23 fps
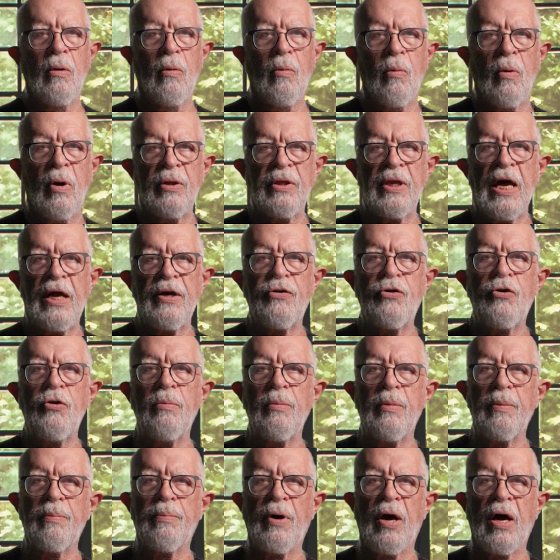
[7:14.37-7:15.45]
when that
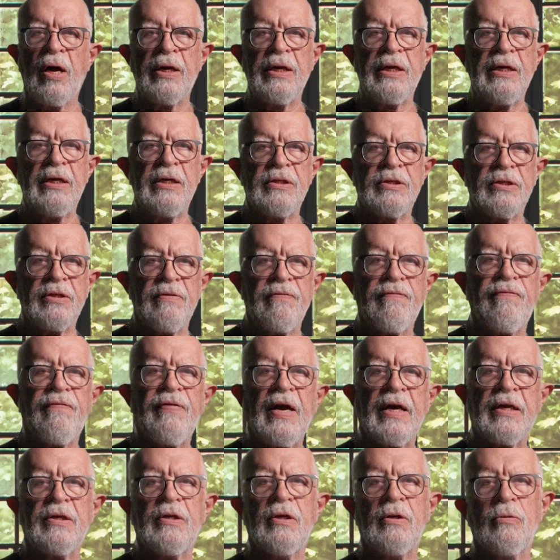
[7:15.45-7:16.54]
human body is
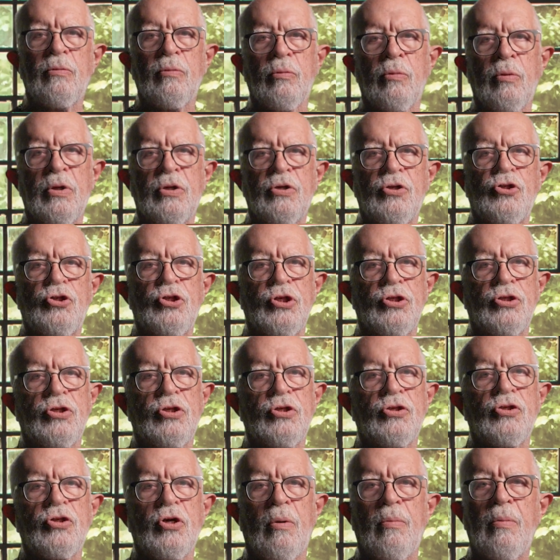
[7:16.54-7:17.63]
infected with
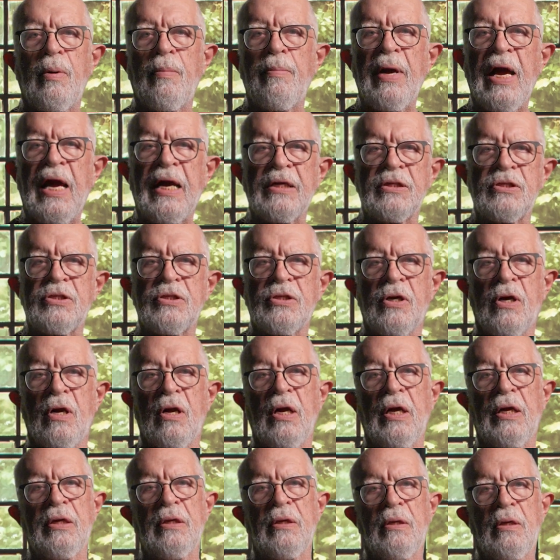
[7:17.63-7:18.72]
Schistosoma
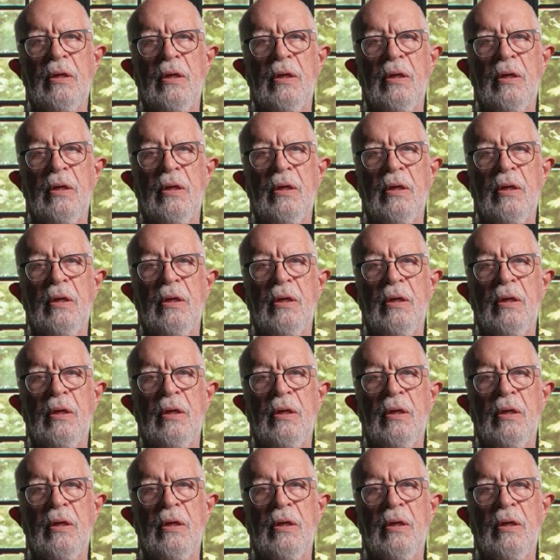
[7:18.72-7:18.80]
mansoni,